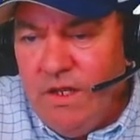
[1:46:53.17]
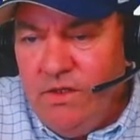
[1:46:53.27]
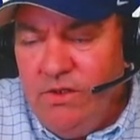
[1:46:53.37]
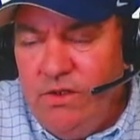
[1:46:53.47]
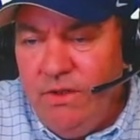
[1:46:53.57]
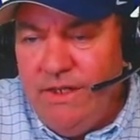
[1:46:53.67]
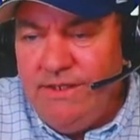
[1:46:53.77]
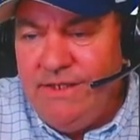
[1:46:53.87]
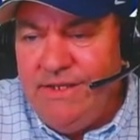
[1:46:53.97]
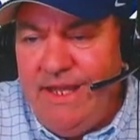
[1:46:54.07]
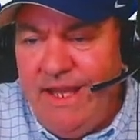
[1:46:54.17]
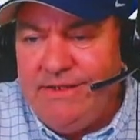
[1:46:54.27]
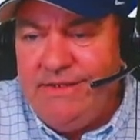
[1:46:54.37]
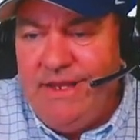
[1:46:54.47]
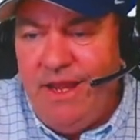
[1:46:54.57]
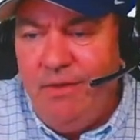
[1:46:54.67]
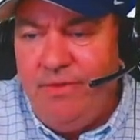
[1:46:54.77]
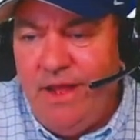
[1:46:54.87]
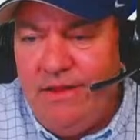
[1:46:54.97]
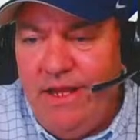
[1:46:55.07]
Julian says he can't stay up
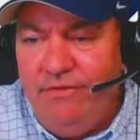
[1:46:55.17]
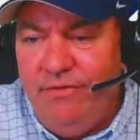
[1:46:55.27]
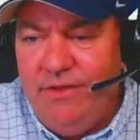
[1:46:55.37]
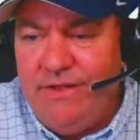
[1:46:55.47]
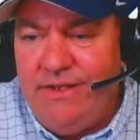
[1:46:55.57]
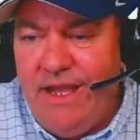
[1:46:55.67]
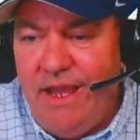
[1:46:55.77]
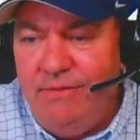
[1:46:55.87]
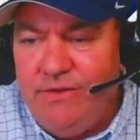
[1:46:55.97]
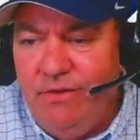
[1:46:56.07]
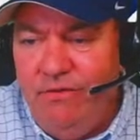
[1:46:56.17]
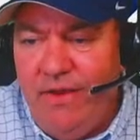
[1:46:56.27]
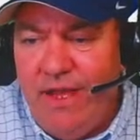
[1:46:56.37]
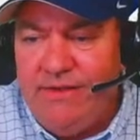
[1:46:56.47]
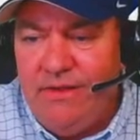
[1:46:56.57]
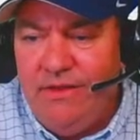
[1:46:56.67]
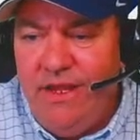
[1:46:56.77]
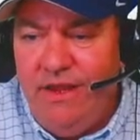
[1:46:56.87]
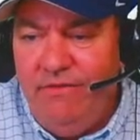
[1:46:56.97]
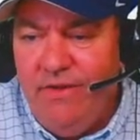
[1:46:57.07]
that late for this game, so if he has to
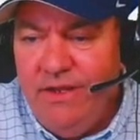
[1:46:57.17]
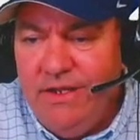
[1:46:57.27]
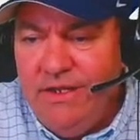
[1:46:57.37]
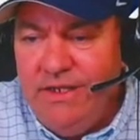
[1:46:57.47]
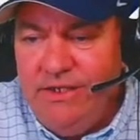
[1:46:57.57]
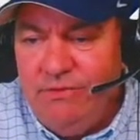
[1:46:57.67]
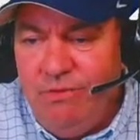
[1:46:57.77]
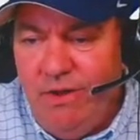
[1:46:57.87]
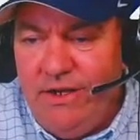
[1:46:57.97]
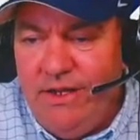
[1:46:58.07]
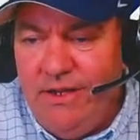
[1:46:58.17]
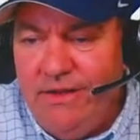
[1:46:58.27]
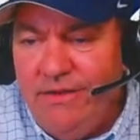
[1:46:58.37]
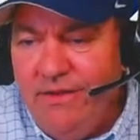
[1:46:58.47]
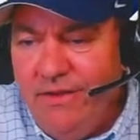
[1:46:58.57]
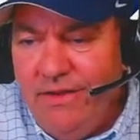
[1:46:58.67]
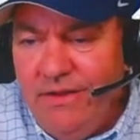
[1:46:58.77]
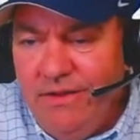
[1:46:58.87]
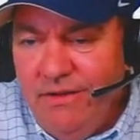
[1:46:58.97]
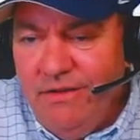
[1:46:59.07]
leave, he just wanted to
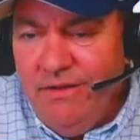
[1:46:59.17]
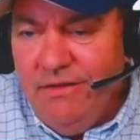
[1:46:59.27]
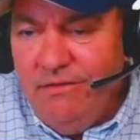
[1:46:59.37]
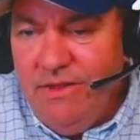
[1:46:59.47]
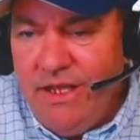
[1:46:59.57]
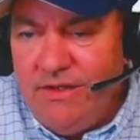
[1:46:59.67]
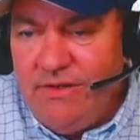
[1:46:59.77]
let us